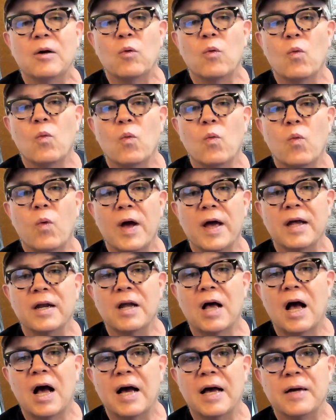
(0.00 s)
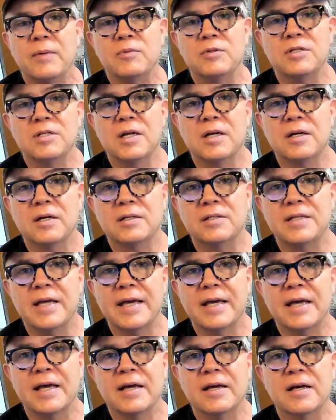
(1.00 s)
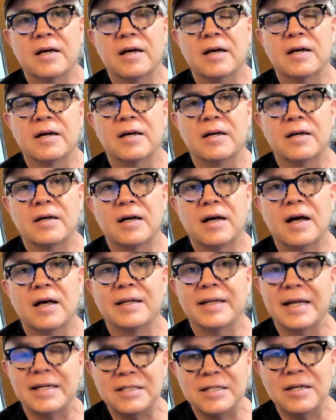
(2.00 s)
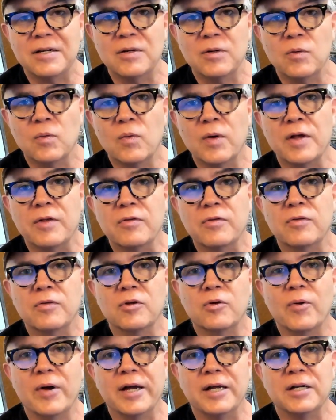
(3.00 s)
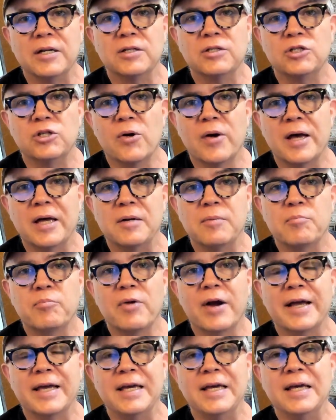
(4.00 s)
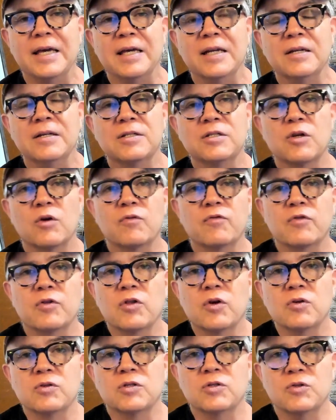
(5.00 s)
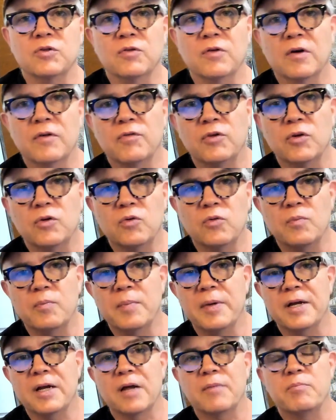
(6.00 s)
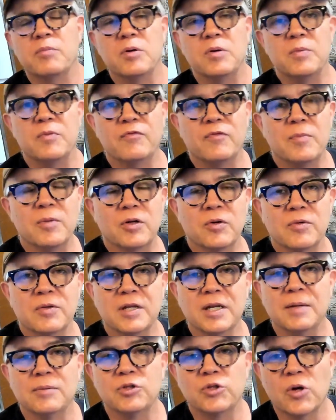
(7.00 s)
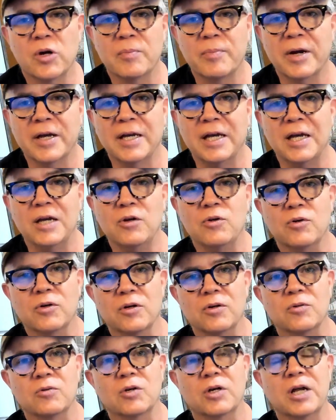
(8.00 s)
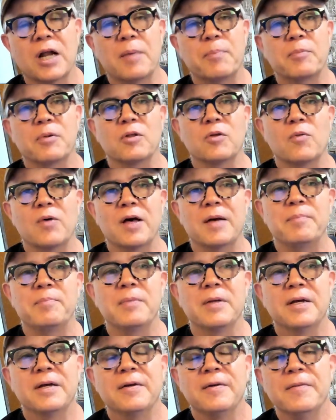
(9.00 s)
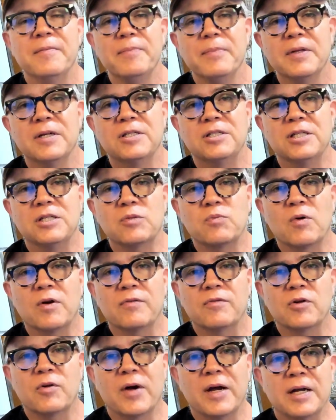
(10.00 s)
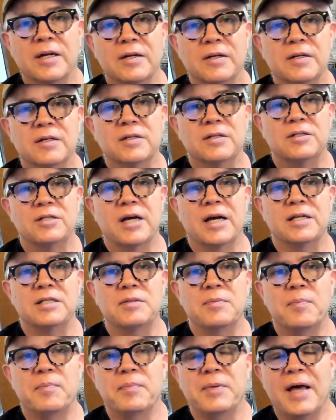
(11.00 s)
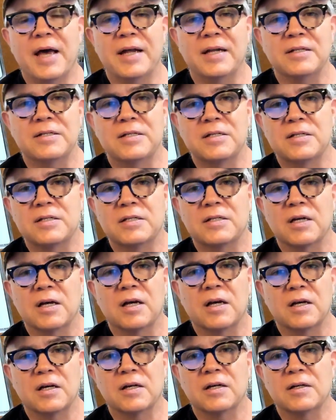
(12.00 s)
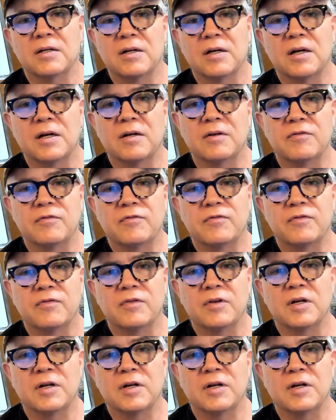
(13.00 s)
when I was taking a lesson with the great Joanne Brackeen. So for those of you who may not be familiar with the name Joanne Brackeen, you can look it up on the web. She's one of the great jazz pianists of